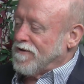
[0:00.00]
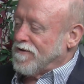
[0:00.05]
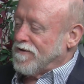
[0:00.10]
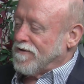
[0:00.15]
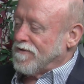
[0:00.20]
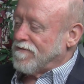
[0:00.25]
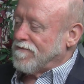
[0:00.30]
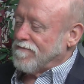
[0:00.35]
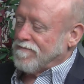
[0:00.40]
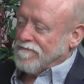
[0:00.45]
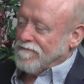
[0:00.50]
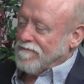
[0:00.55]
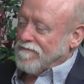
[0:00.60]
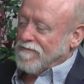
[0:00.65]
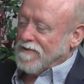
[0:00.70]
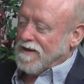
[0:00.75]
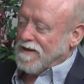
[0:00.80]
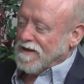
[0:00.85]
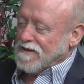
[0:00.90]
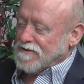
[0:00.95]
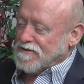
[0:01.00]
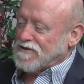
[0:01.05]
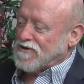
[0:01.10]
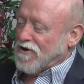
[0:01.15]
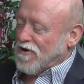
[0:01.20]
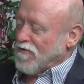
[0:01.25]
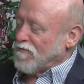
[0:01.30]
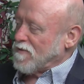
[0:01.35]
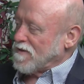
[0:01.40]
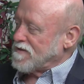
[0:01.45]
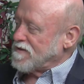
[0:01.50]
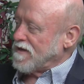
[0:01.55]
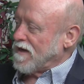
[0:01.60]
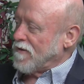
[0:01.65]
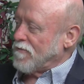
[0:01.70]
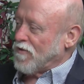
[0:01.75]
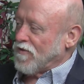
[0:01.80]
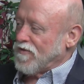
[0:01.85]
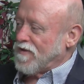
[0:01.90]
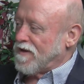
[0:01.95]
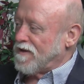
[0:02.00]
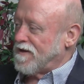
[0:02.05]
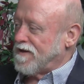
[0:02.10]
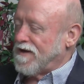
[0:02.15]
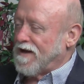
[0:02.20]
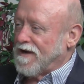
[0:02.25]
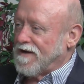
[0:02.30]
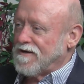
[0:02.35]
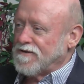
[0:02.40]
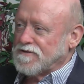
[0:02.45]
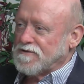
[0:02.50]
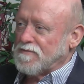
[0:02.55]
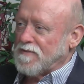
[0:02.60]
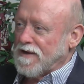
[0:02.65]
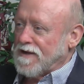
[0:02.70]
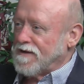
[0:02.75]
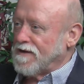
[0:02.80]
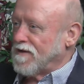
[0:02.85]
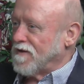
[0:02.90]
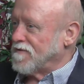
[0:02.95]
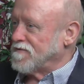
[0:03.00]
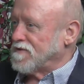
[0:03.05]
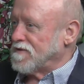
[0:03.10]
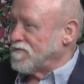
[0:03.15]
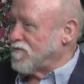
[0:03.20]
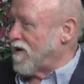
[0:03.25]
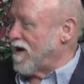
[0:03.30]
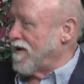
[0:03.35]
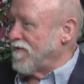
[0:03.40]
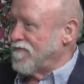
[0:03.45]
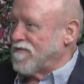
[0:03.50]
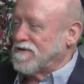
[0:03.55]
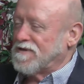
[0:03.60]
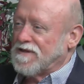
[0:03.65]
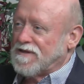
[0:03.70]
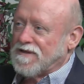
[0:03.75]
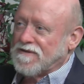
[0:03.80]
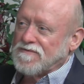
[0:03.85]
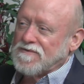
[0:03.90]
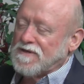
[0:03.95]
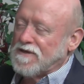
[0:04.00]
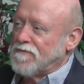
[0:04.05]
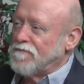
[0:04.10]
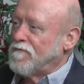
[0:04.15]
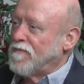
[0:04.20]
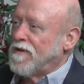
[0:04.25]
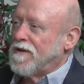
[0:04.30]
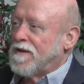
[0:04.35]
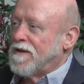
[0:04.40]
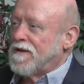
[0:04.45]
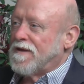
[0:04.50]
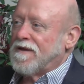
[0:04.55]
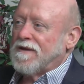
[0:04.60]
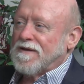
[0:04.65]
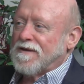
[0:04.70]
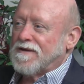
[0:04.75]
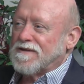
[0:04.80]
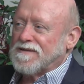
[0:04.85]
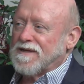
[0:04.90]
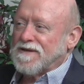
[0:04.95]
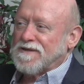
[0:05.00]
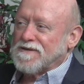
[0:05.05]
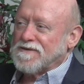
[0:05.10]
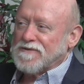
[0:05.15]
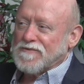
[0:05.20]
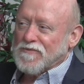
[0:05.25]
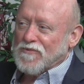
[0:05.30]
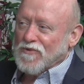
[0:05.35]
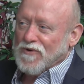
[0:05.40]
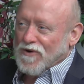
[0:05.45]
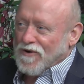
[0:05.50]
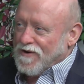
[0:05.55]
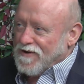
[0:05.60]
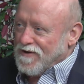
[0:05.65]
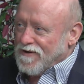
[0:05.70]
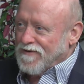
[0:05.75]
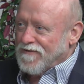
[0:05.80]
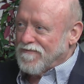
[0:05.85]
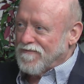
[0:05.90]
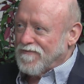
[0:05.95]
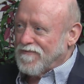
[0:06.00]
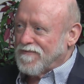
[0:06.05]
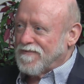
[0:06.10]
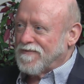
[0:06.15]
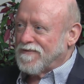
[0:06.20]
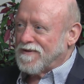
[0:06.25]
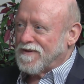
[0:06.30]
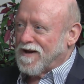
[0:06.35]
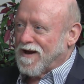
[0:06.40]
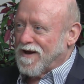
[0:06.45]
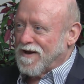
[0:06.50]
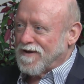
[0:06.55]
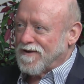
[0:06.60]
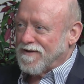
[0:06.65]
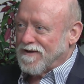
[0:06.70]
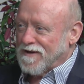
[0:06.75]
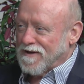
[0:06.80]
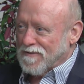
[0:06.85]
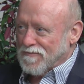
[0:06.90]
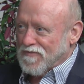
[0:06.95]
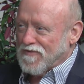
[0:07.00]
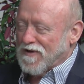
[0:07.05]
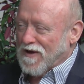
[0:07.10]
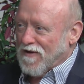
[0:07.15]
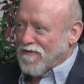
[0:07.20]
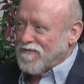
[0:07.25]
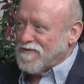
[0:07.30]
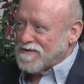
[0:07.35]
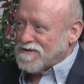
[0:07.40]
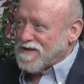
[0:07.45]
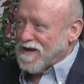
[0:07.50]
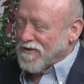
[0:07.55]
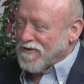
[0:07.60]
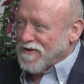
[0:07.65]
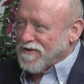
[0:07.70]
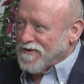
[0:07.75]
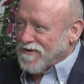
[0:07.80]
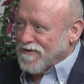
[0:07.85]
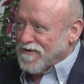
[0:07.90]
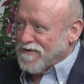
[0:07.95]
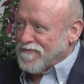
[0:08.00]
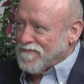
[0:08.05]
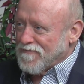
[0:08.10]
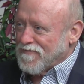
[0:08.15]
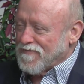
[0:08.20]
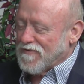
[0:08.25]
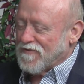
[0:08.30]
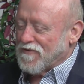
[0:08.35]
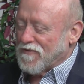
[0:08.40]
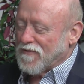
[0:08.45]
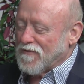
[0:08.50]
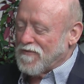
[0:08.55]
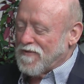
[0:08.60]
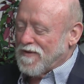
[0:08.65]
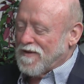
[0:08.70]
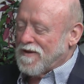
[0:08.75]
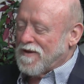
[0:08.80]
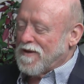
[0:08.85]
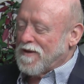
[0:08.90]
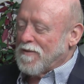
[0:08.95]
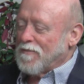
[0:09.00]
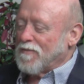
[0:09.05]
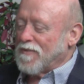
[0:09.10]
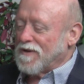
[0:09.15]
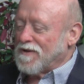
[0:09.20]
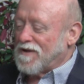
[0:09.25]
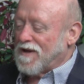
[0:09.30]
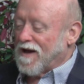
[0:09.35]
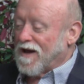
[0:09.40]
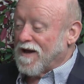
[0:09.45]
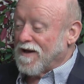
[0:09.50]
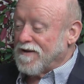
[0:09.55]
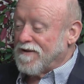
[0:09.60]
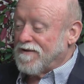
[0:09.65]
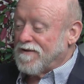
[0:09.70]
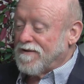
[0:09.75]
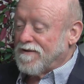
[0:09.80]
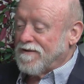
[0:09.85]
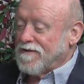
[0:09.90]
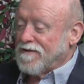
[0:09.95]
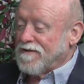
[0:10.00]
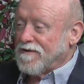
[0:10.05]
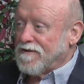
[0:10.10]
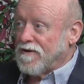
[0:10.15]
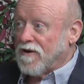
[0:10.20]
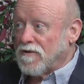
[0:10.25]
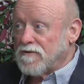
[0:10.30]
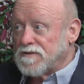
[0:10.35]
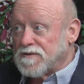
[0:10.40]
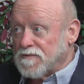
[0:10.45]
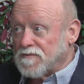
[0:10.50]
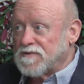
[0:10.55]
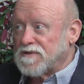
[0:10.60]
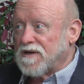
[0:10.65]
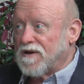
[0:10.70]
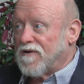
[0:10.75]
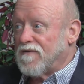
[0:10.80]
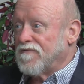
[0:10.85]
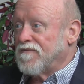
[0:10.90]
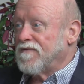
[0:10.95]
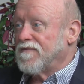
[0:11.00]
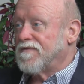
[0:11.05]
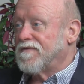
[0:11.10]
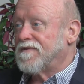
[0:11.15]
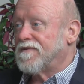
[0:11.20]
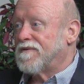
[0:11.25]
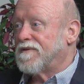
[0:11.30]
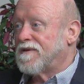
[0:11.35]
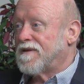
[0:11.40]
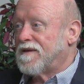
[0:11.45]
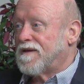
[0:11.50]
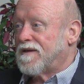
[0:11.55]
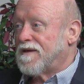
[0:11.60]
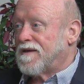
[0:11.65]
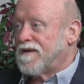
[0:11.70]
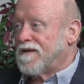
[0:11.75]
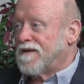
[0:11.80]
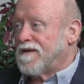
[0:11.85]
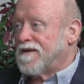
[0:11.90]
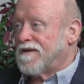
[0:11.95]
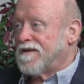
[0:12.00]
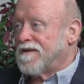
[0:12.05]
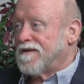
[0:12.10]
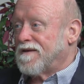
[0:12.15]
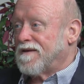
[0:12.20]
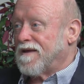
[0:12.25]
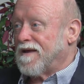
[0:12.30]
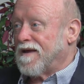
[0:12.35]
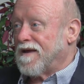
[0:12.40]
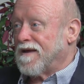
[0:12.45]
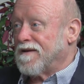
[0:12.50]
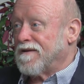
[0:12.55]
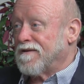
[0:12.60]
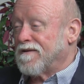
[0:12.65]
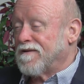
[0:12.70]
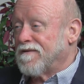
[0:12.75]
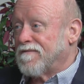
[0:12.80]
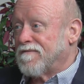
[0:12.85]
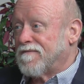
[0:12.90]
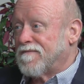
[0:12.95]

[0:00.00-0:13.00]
he doesn't start off by saying, well, then, yeah, here's a man, who loves his wife and she loves him because that doesn't work. God in himself is solitary. So, but God knows himself and